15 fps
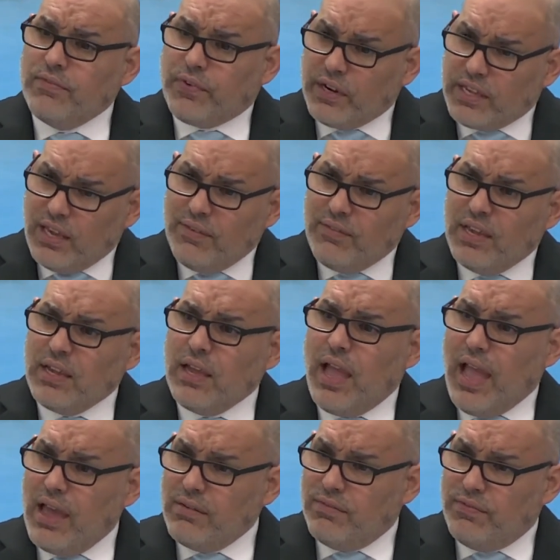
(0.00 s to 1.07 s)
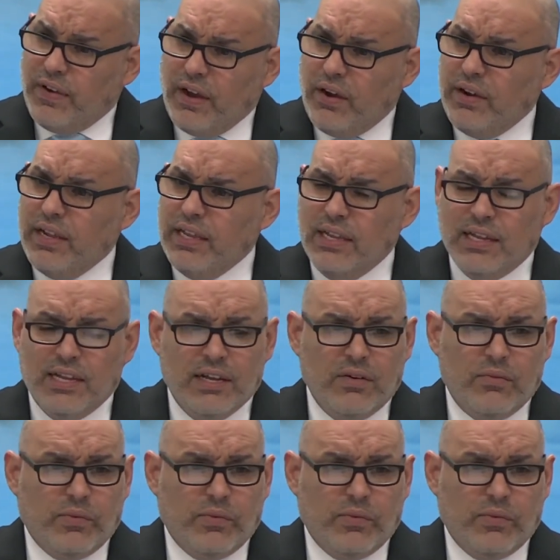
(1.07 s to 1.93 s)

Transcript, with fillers: unforgiving and very